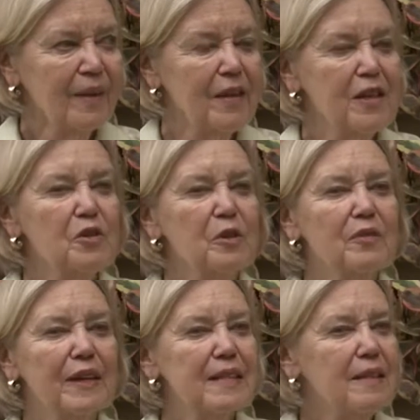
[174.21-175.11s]
the history
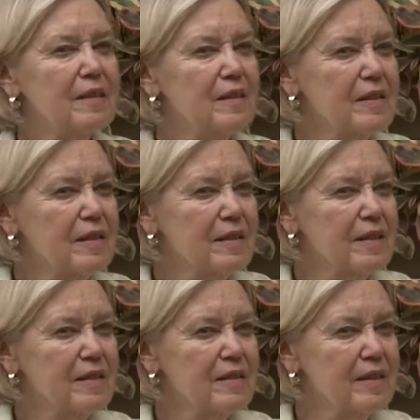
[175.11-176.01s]
of ideas in
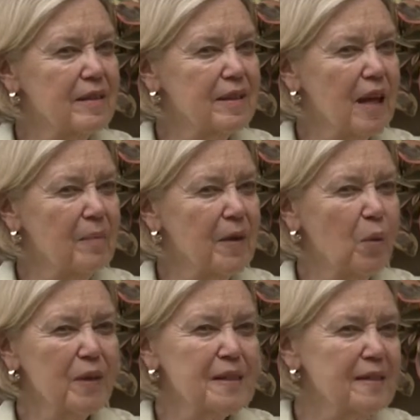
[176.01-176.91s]
a topic,
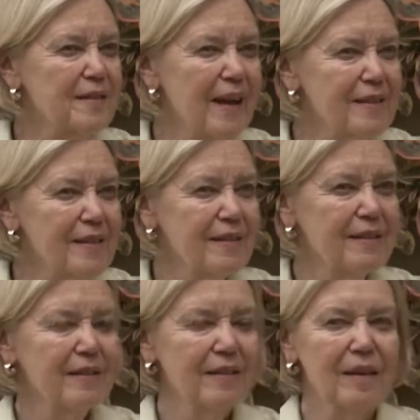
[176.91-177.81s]
what's
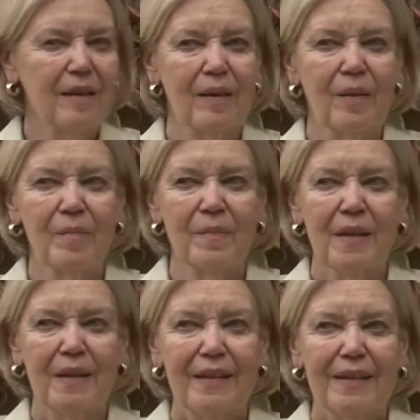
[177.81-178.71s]
contested.
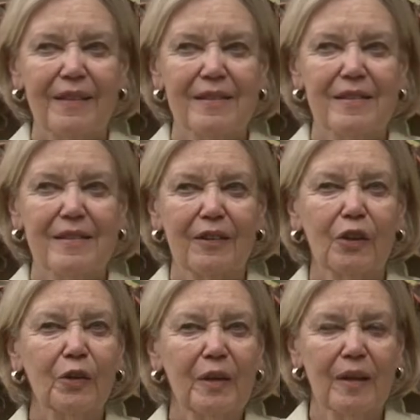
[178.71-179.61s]
It's
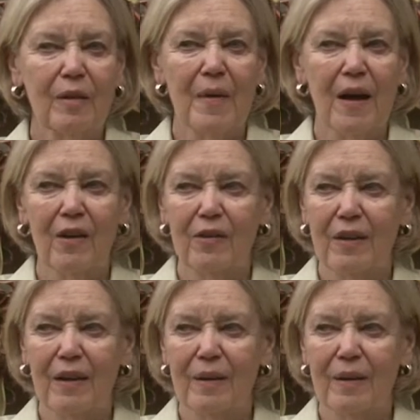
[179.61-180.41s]
learning about